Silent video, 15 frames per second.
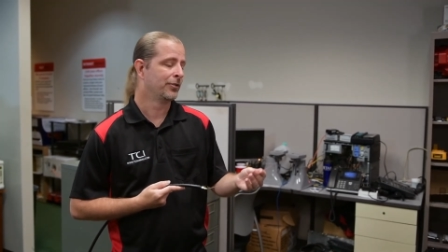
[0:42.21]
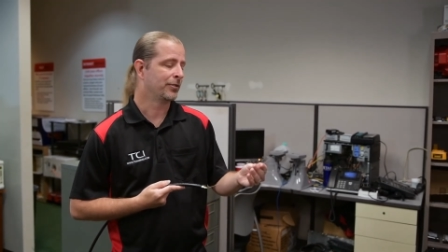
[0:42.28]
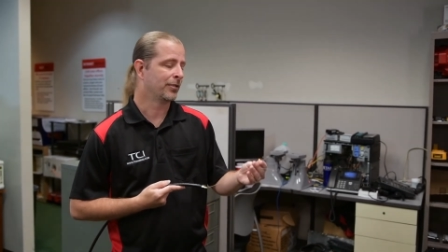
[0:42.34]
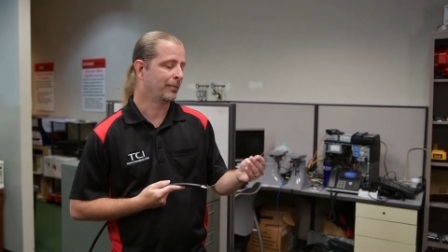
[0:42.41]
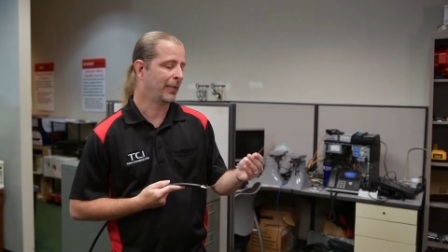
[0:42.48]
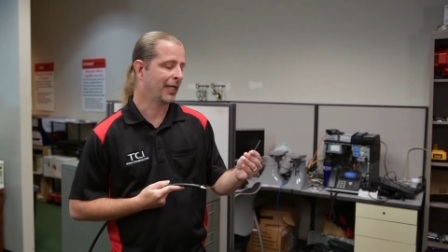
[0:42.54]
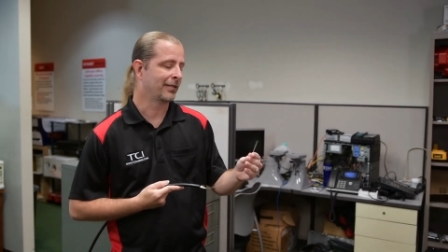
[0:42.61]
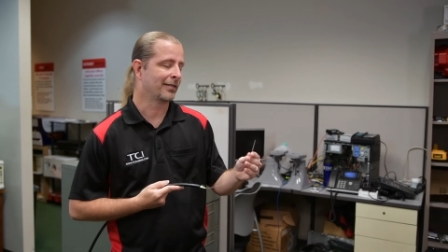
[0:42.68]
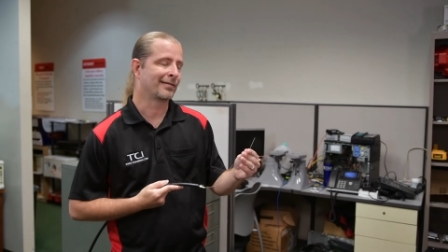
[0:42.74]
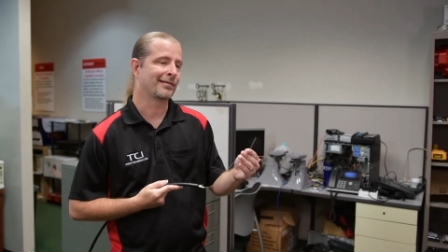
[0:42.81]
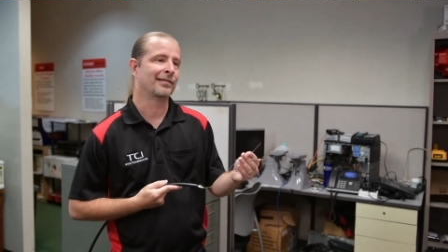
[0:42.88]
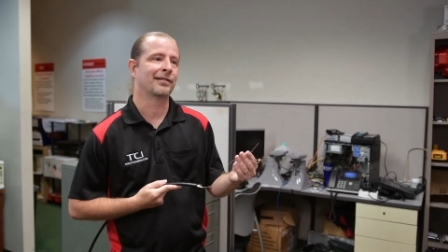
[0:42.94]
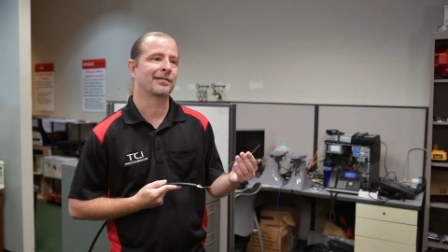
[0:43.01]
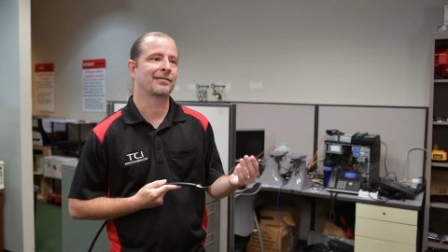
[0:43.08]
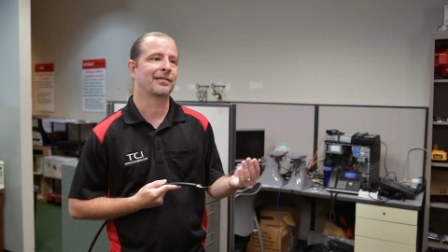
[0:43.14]
to make
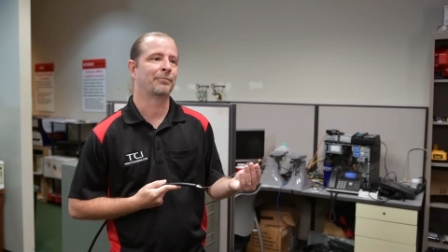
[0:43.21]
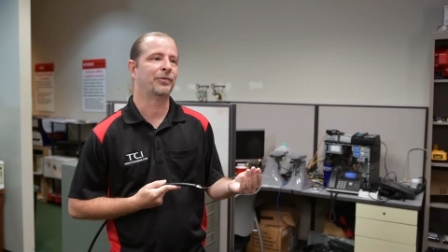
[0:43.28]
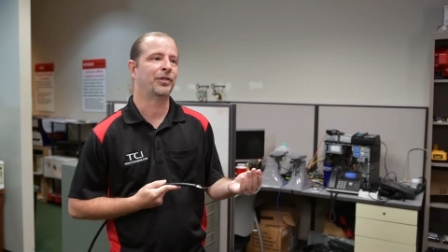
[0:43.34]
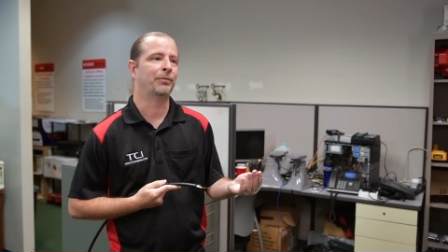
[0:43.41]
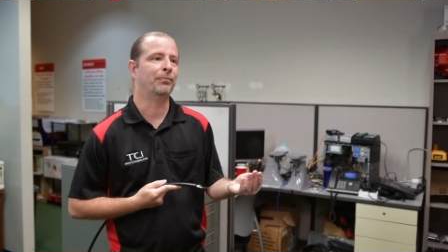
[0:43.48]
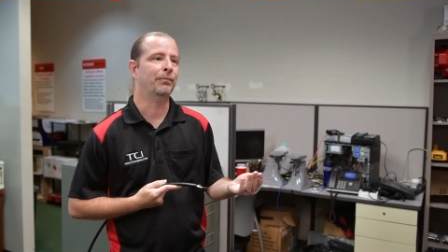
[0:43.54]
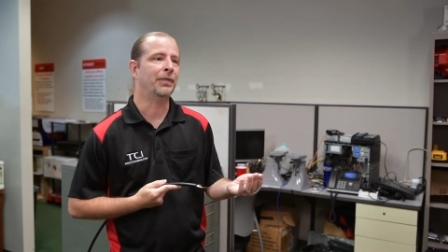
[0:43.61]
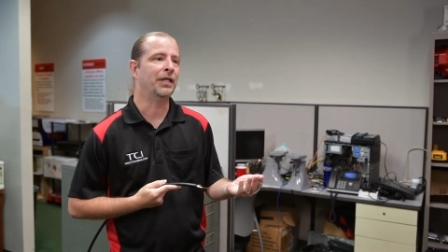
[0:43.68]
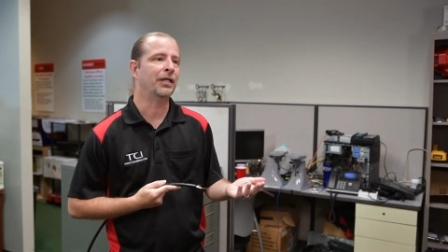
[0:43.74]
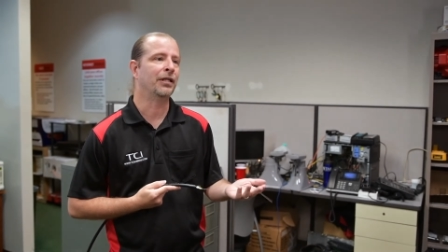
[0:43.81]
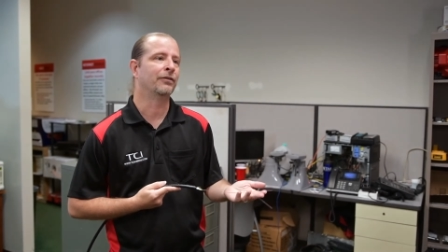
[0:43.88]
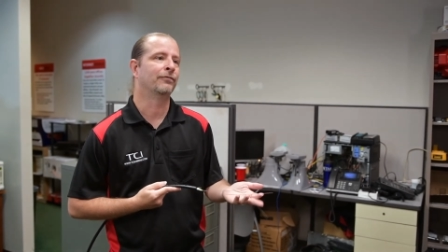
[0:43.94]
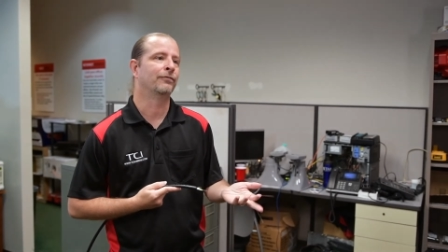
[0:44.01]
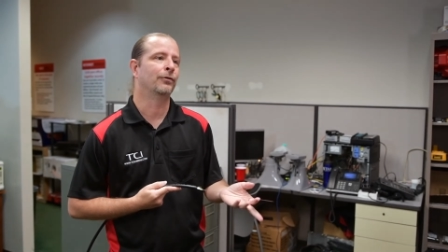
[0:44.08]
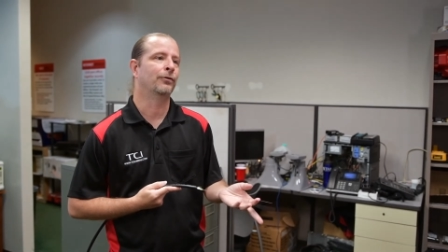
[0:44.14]
this into something
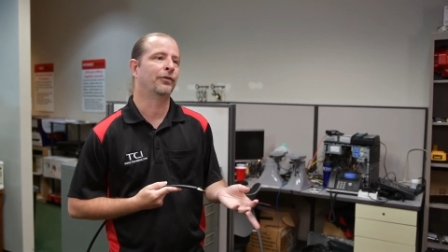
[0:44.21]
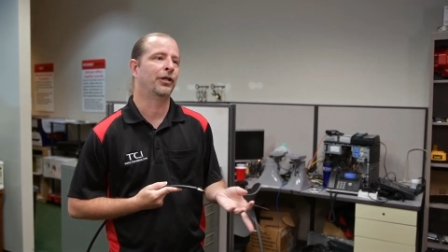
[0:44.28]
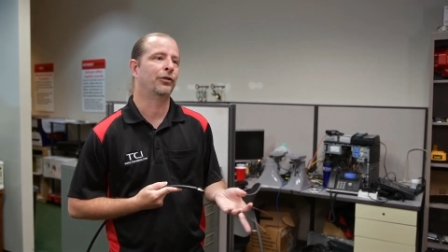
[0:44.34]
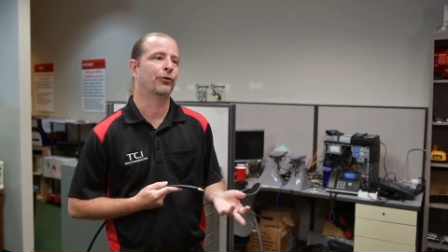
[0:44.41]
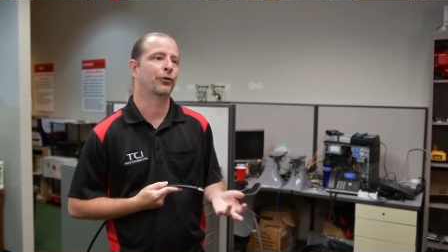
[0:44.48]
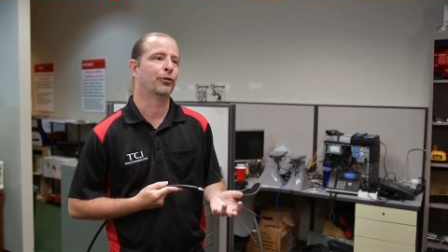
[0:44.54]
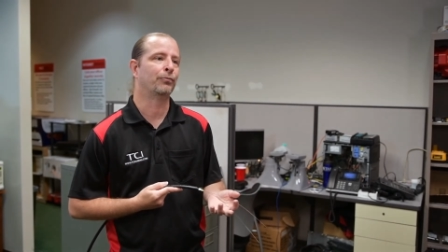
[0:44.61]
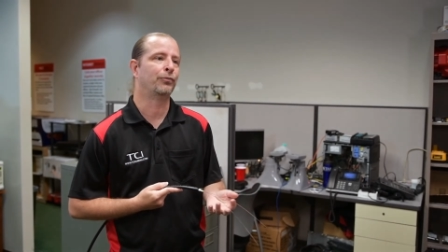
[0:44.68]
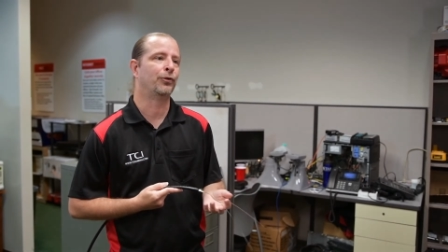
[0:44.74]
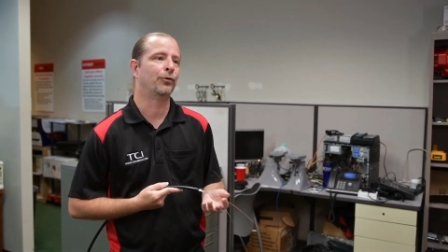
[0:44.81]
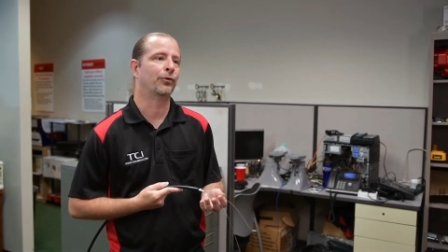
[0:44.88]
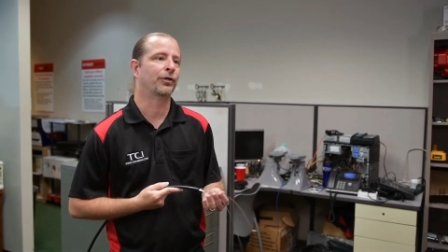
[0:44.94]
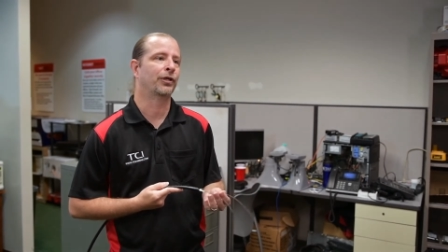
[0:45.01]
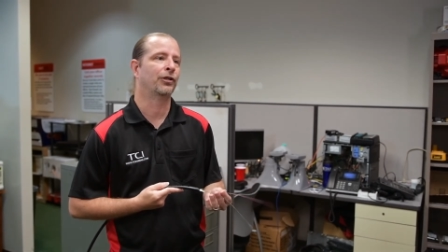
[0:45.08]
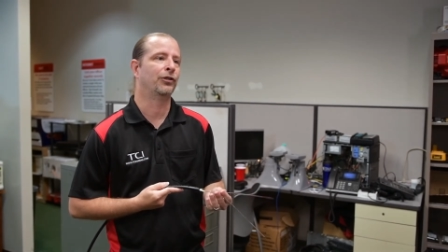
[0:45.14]
meaningful that your
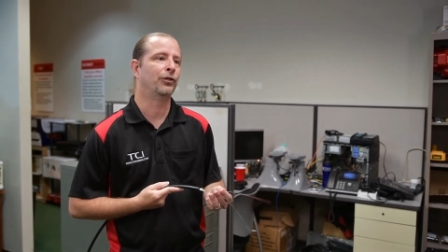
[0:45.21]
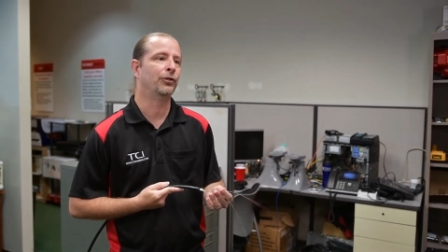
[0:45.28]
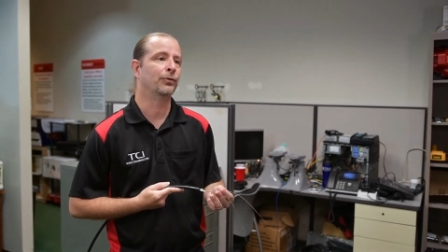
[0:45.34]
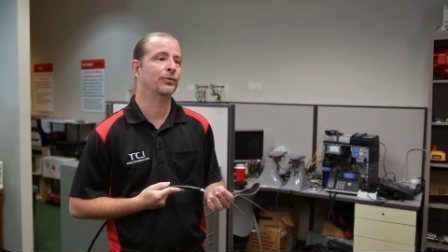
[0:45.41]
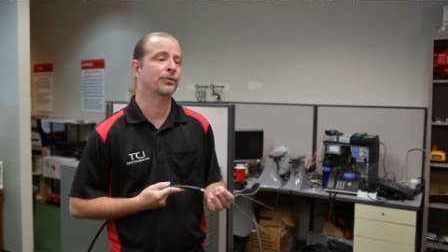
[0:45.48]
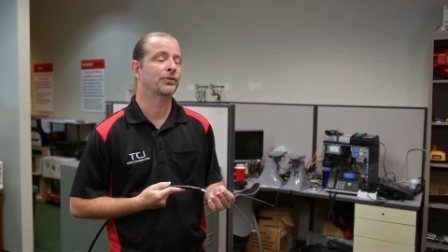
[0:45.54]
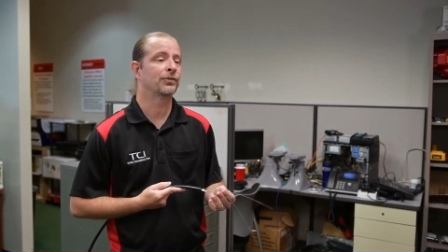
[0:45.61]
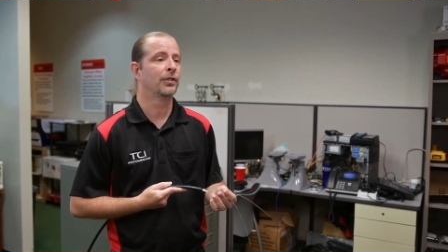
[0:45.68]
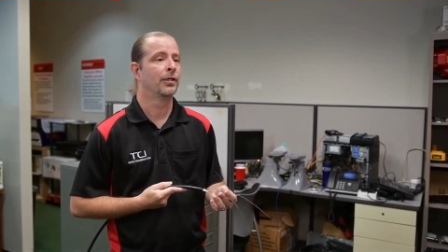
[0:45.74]
computer can use.